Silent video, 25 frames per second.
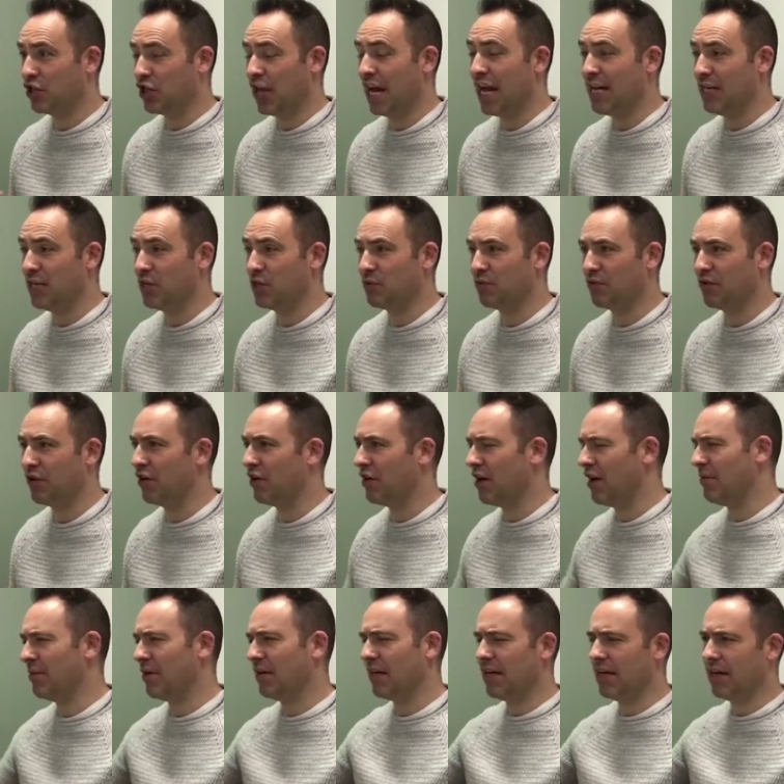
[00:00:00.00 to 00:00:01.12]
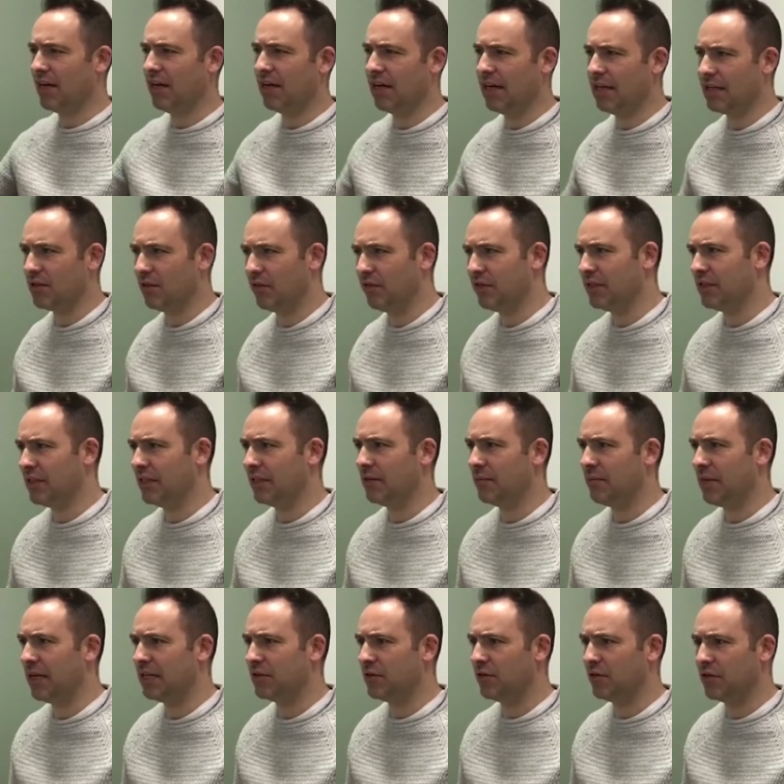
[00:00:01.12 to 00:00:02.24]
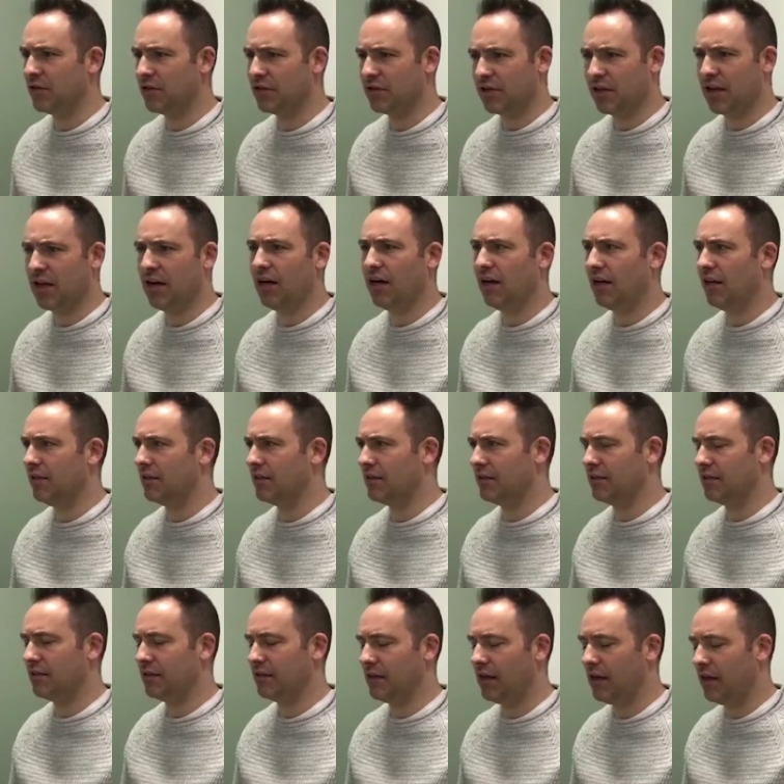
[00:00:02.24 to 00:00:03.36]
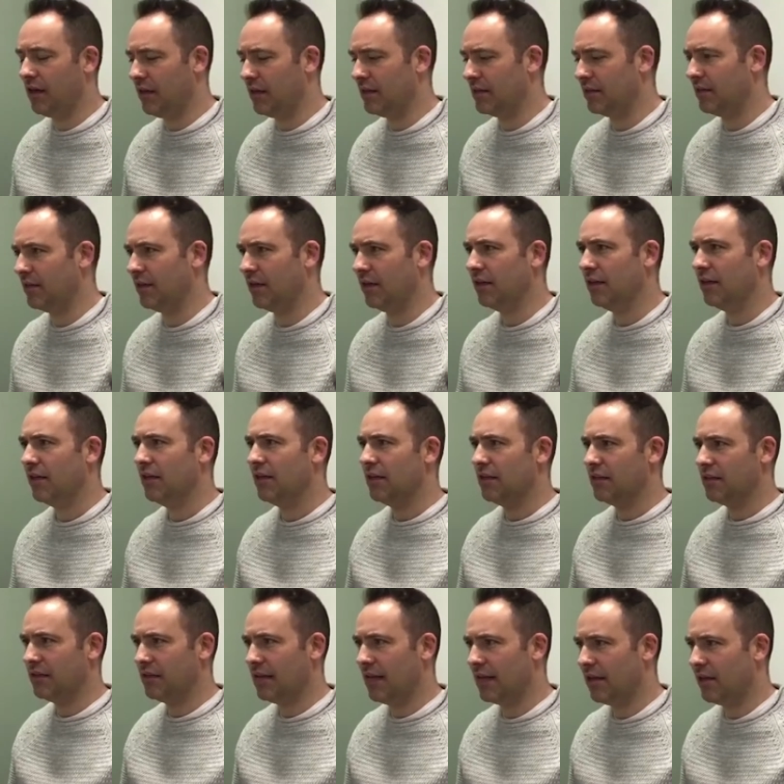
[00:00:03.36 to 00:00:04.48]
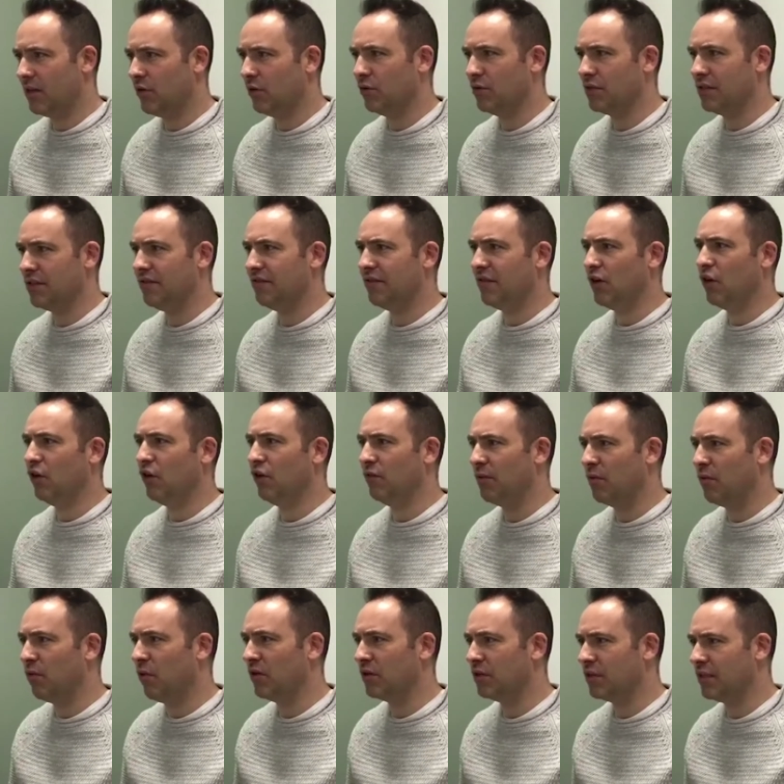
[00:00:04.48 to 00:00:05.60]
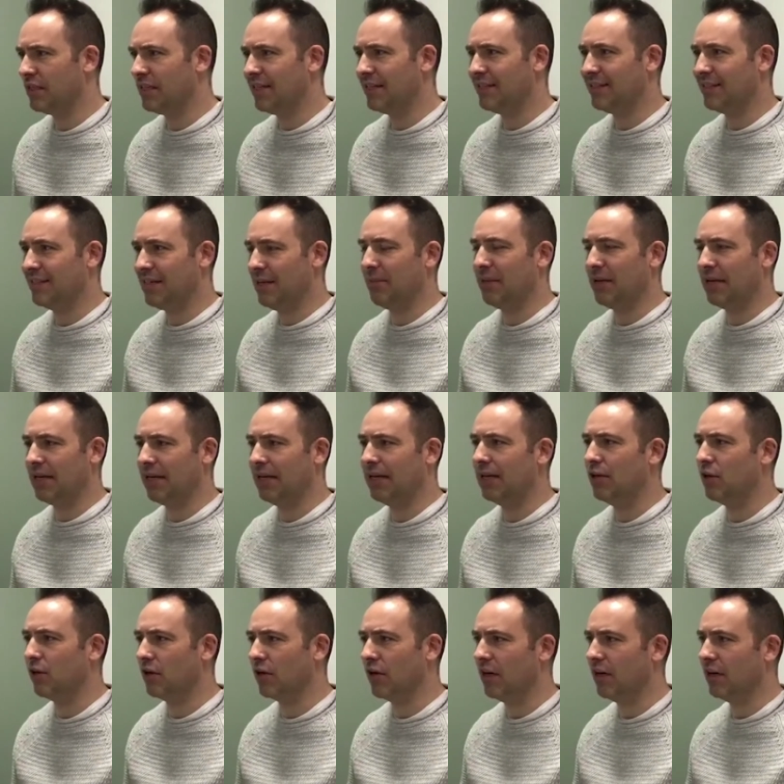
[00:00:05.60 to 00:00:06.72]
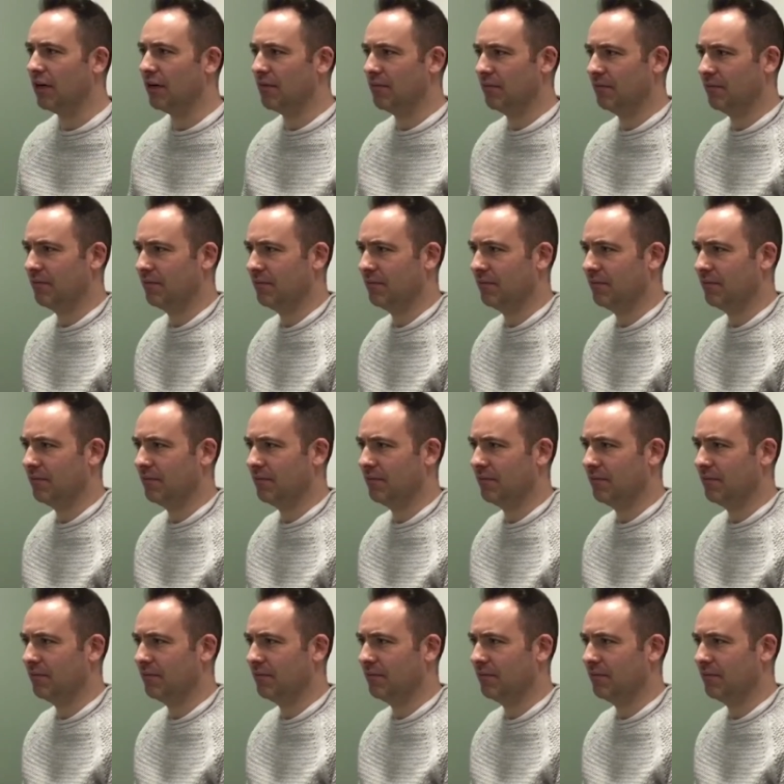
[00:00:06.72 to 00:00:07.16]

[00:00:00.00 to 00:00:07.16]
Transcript: change program? I get. I guess obviously it depends on the size and the stakeholders involved, but what does it typically look like?